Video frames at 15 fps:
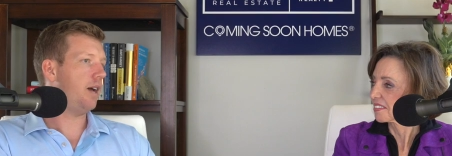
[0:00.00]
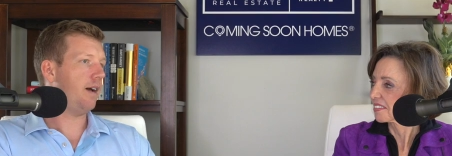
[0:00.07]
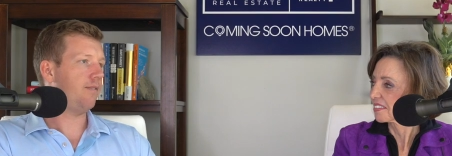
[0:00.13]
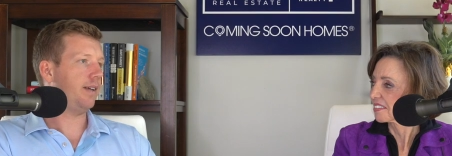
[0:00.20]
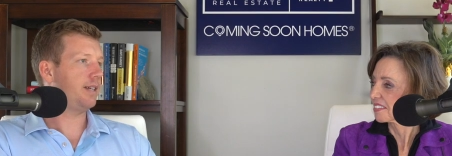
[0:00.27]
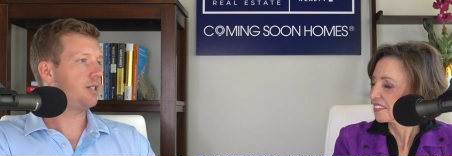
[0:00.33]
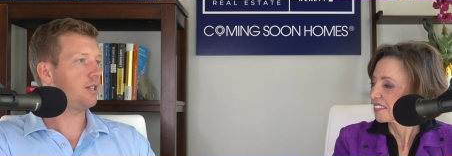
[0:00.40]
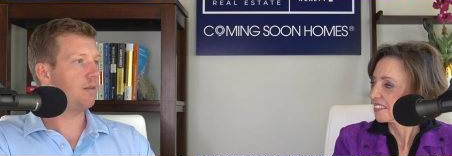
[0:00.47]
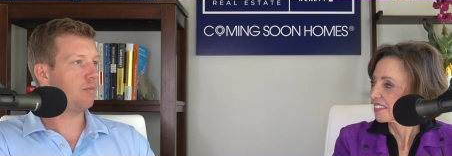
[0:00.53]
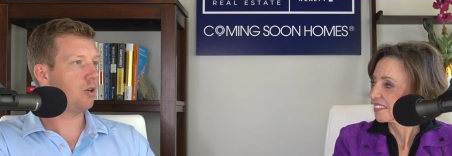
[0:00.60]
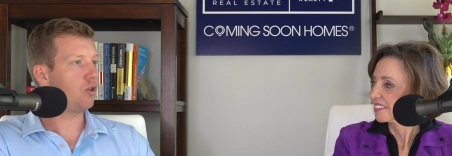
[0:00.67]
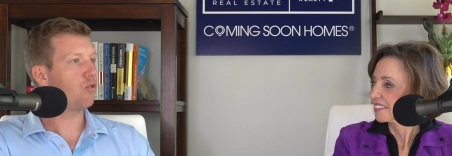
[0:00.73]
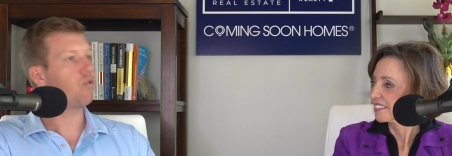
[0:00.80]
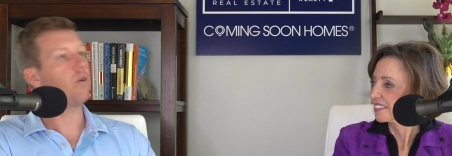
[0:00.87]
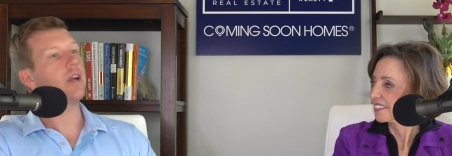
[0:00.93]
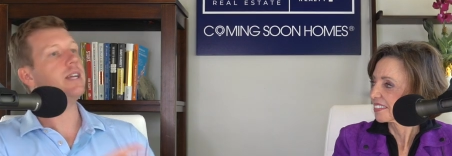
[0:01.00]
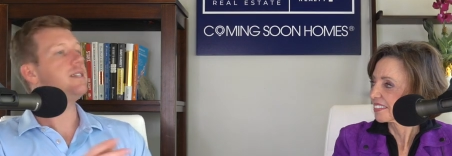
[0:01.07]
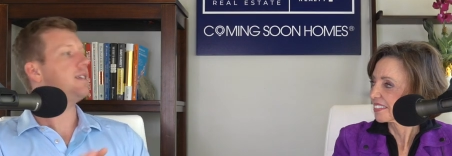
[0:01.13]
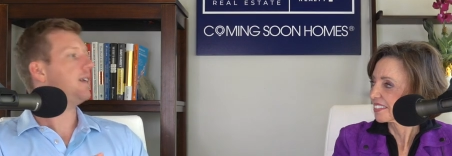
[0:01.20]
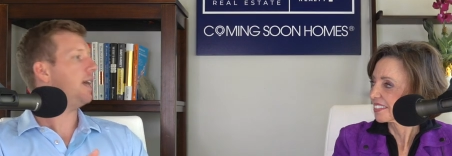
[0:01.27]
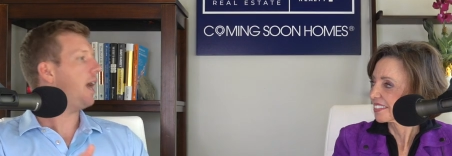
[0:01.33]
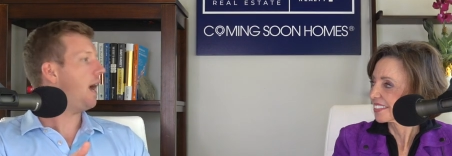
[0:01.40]
Speaker 1: like some crazy
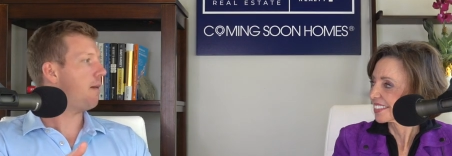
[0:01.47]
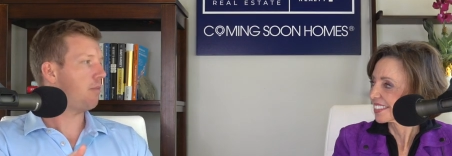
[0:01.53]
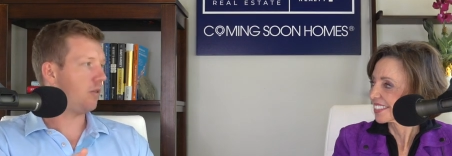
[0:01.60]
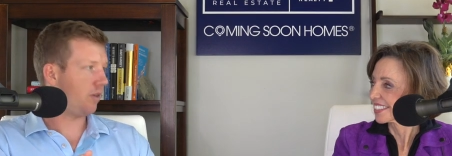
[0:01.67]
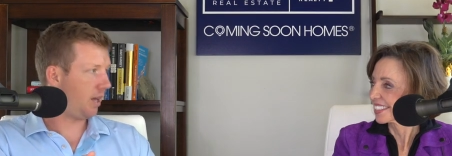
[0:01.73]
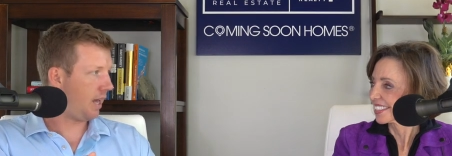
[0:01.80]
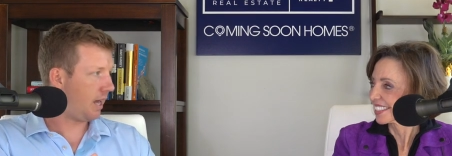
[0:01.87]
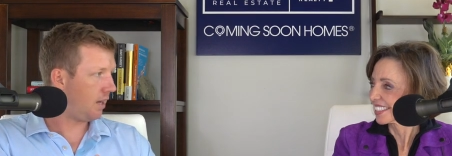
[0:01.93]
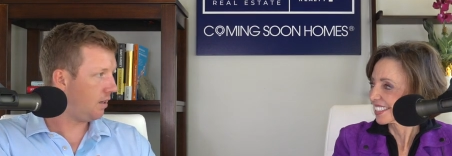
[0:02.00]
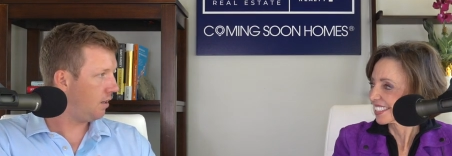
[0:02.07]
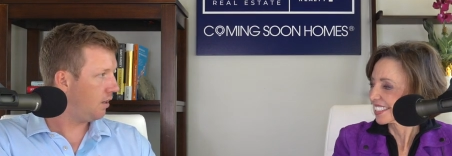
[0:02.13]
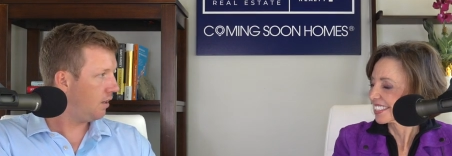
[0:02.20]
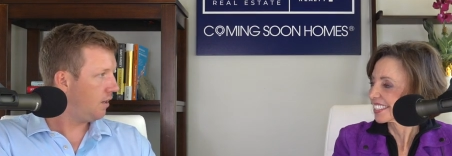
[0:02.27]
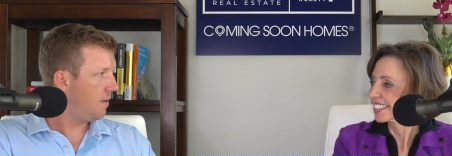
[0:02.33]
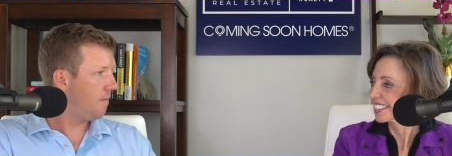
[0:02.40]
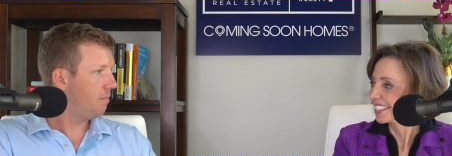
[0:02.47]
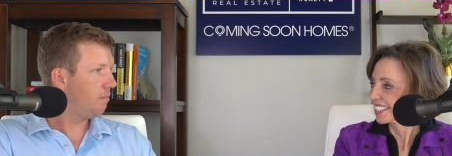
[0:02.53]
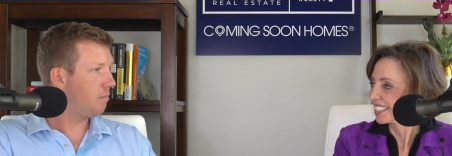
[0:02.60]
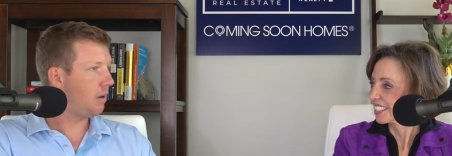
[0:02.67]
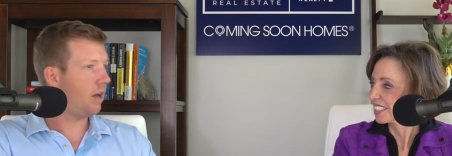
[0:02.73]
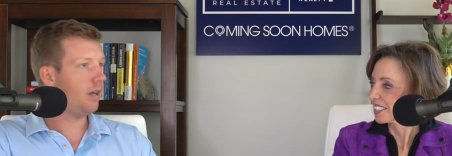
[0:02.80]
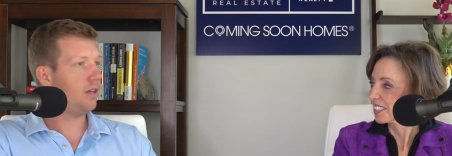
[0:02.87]
capital gain,
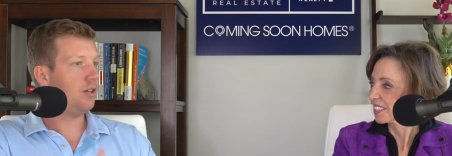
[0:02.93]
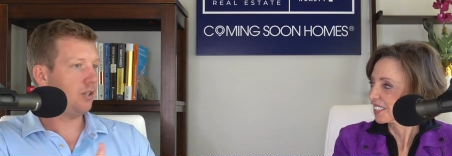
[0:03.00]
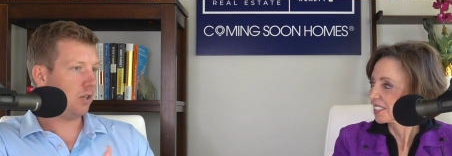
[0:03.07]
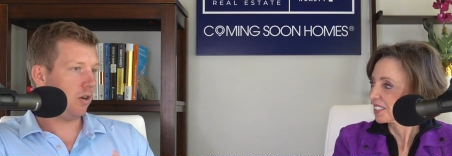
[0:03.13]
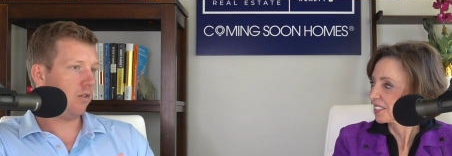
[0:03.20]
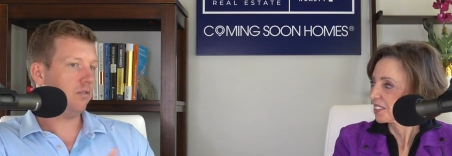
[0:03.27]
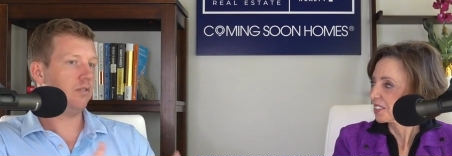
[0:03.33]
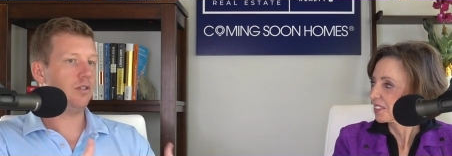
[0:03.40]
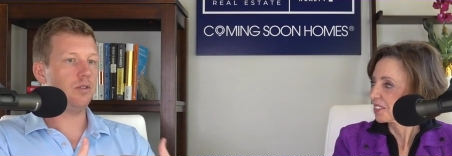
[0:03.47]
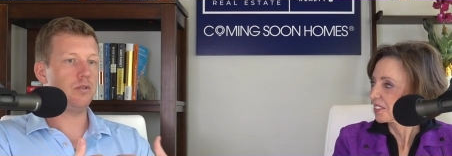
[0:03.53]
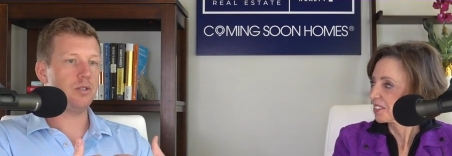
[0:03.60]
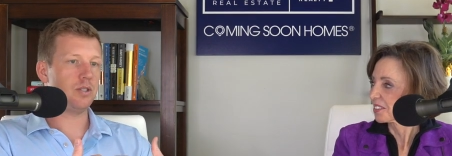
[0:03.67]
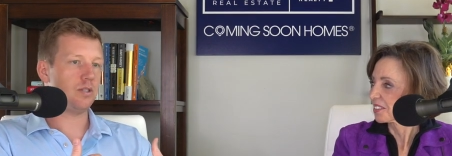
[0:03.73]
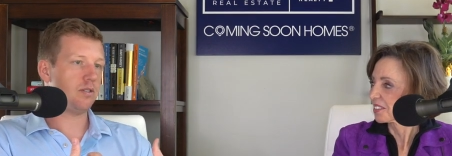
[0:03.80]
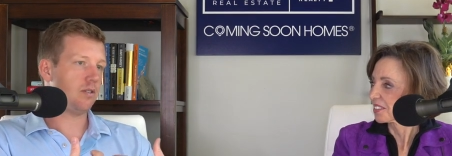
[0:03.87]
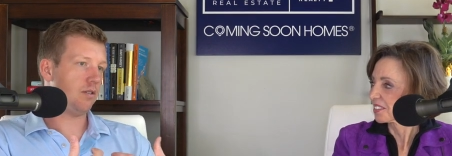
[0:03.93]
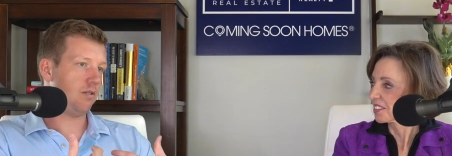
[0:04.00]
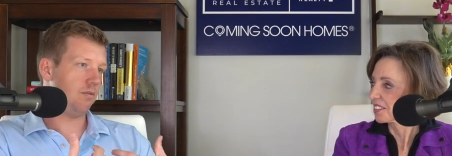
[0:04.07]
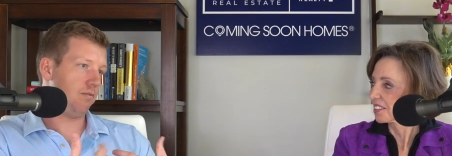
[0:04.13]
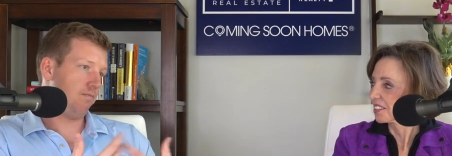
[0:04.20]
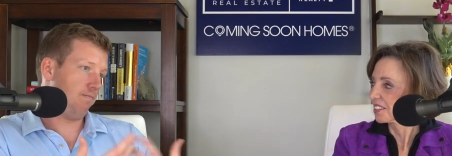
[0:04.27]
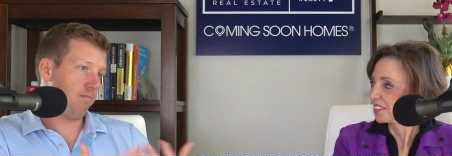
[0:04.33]
but you don't. You just you
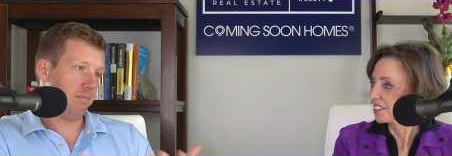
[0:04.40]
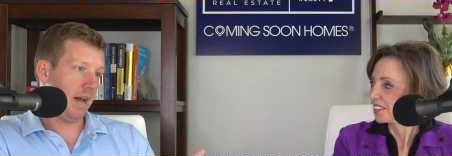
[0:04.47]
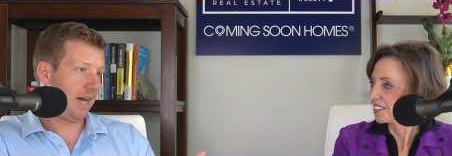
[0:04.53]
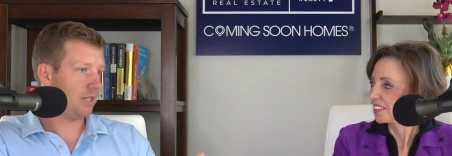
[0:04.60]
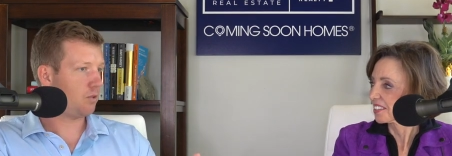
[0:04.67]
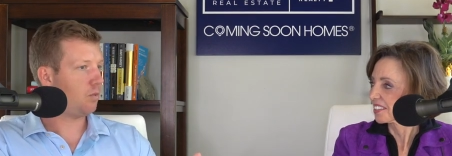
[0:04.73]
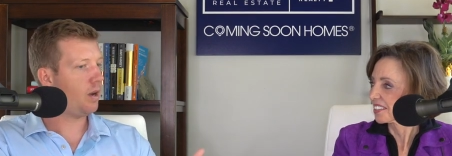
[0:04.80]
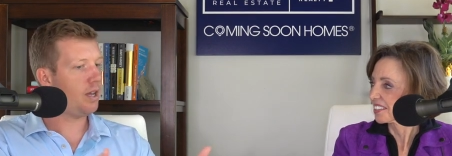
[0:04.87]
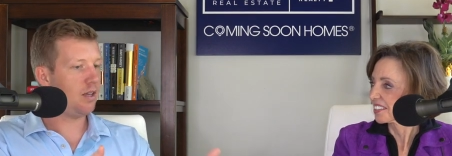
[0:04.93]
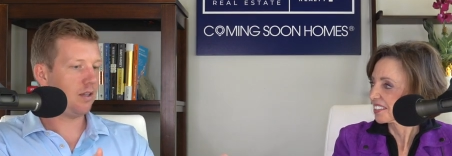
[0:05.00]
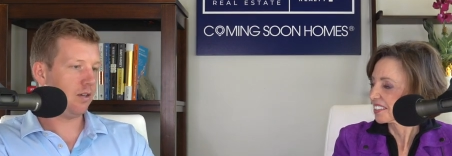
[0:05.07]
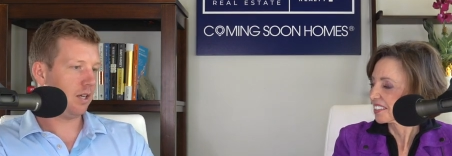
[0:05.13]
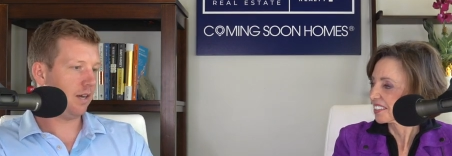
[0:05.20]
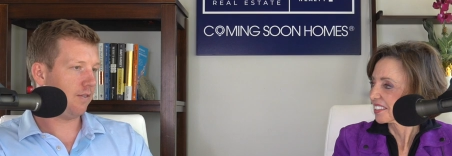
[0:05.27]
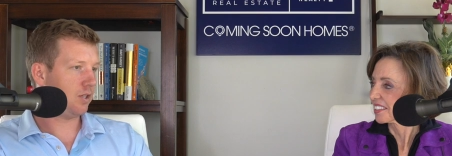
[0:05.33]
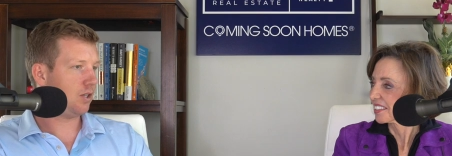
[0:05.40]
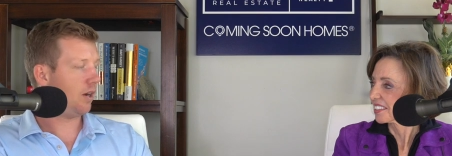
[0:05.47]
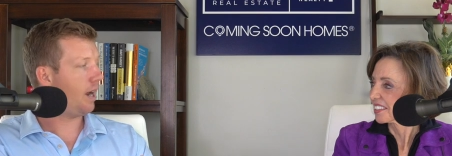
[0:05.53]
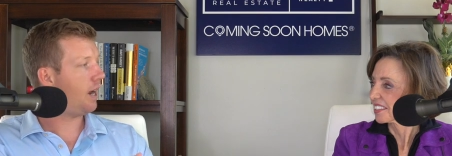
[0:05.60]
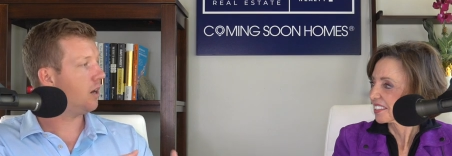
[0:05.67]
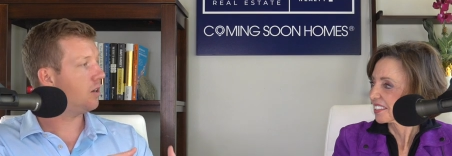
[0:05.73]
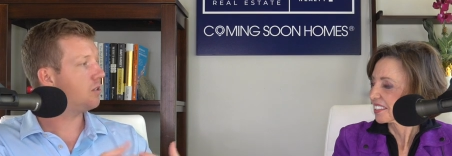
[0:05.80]
pass away. You give it to your
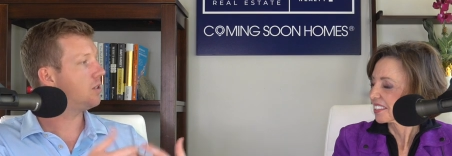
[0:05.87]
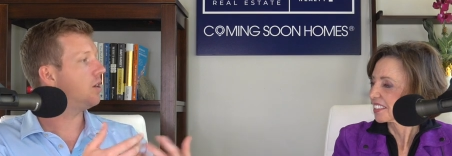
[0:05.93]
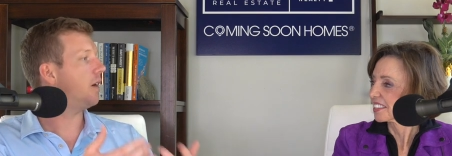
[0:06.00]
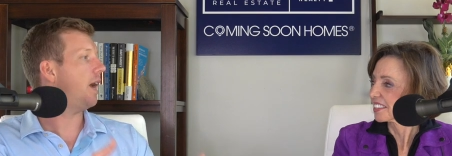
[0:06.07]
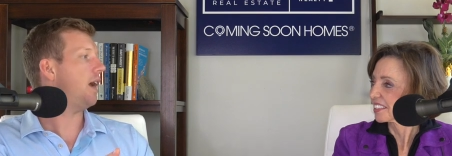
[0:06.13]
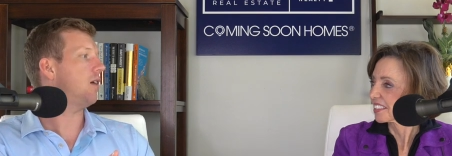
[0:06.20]
heirs. Your heirs